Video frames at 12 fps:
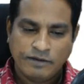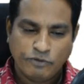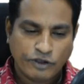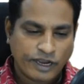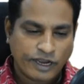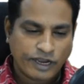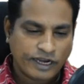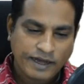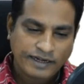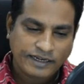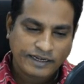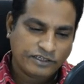Mukesh
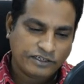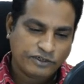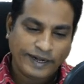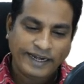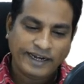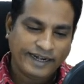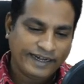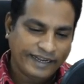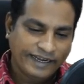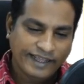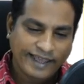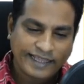Ambani's
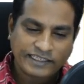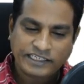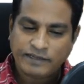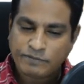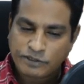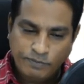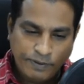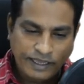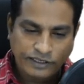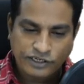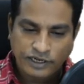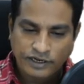2019 AGM
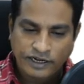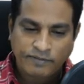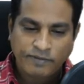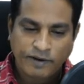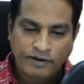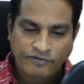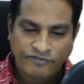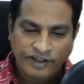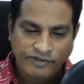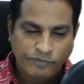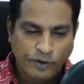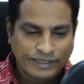speech earned him about
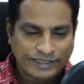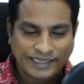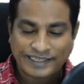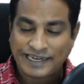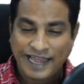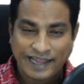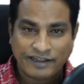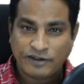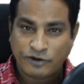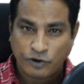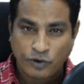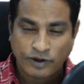5.6 lakh
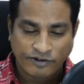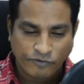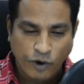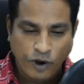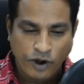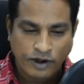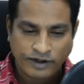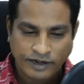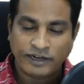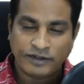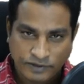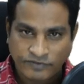crore reward
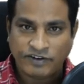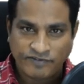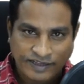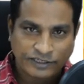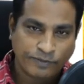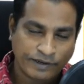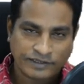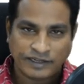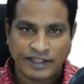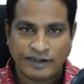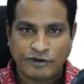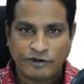in terms of investments
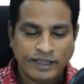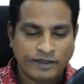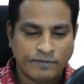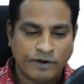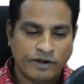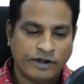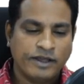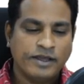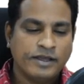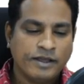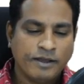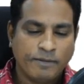that they're talking about
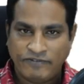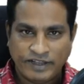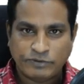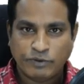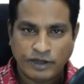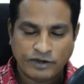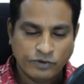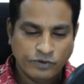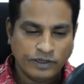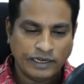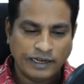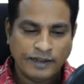by Facebook and
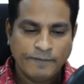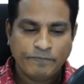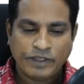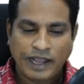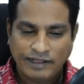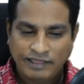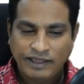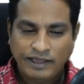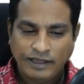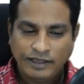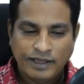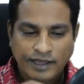Google. I
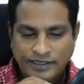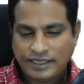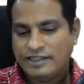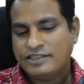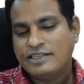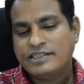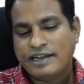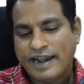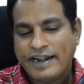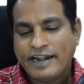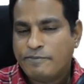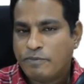think, see, this is a
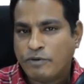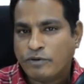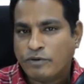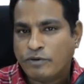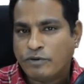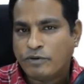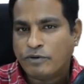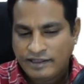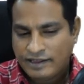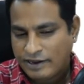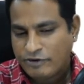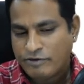Reddit post, right? I
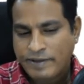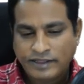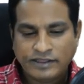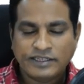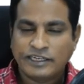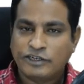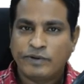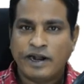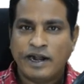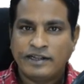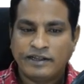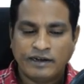think I could make this into an
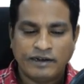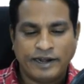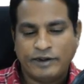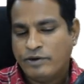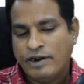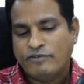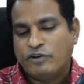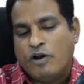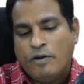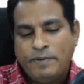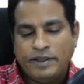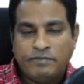article. I don't have to
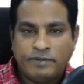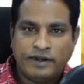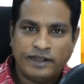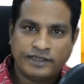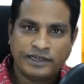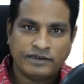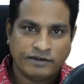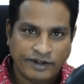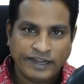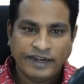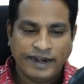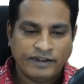copy, but I can
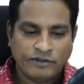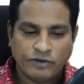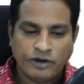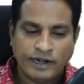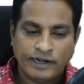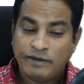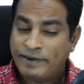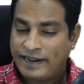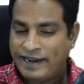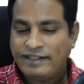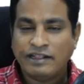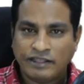rewrite the whole article. But I
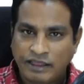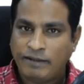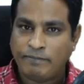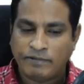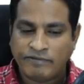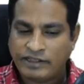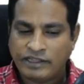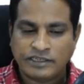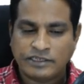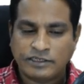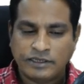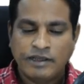like the theme, the way
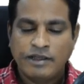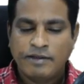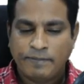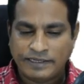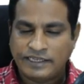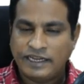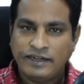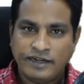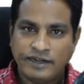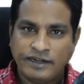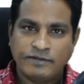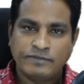this is
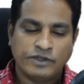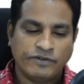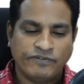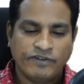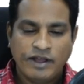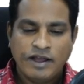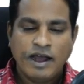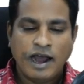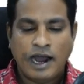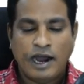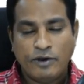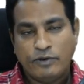presented in terms of
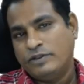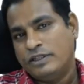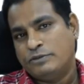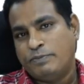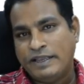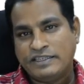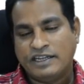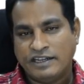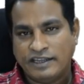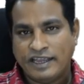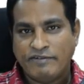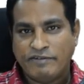how the speech that
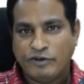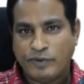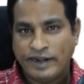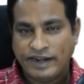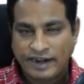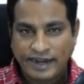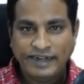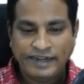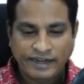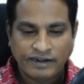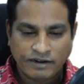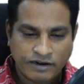he gave in
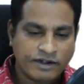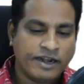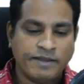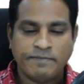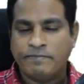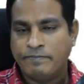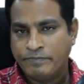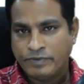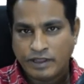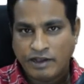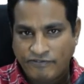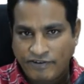2019 earned him
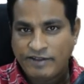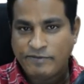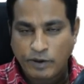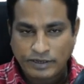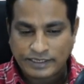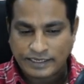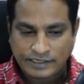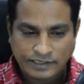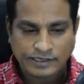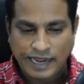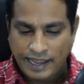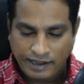a
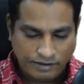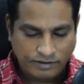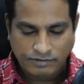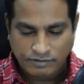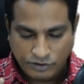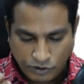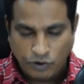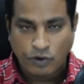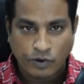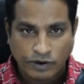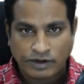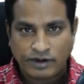5.6 lakh
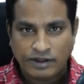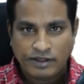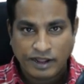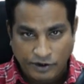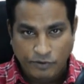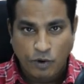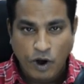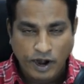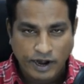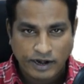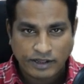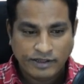crore
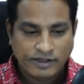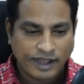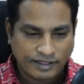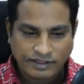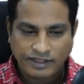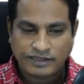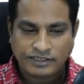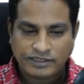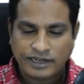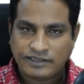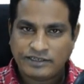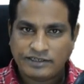reward. I think
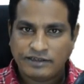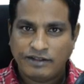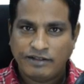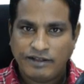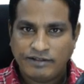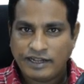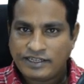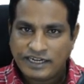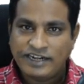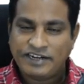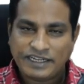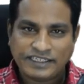that's an
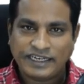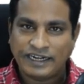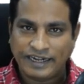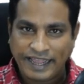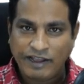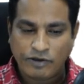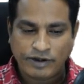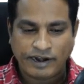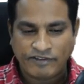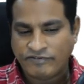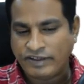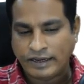interesting take on it,
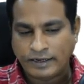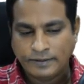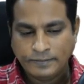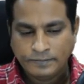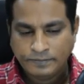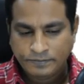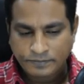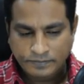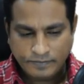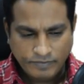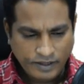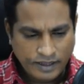I feel.
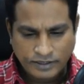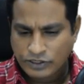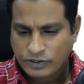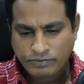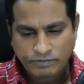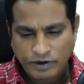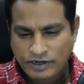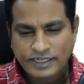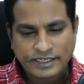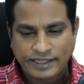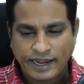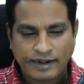So not
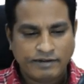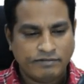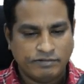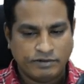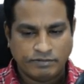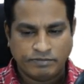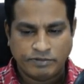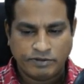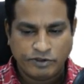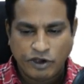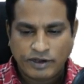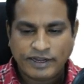just that,
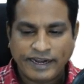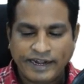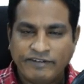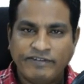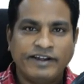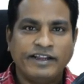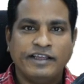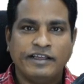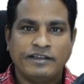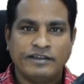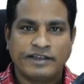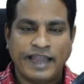your
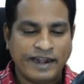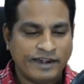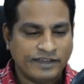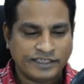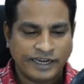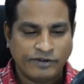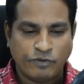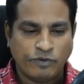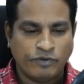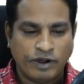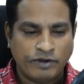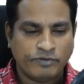creativity can decide
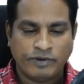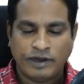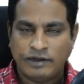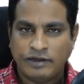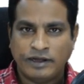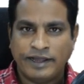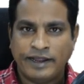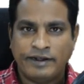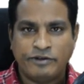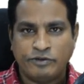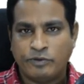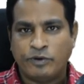how
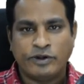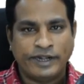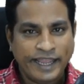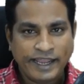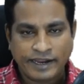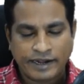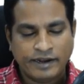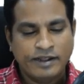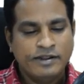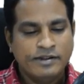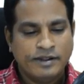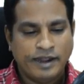ahead you want to take it.
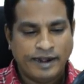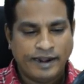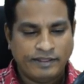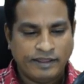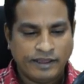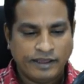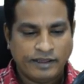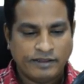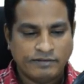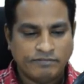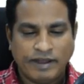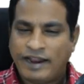And I
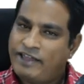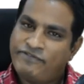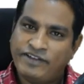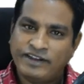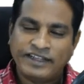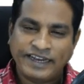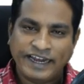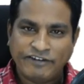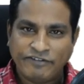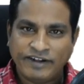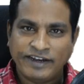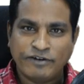feel
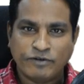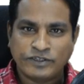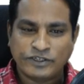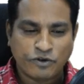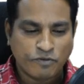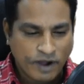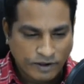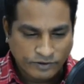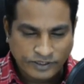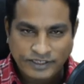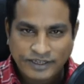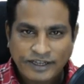creativity knows no
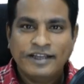bounds.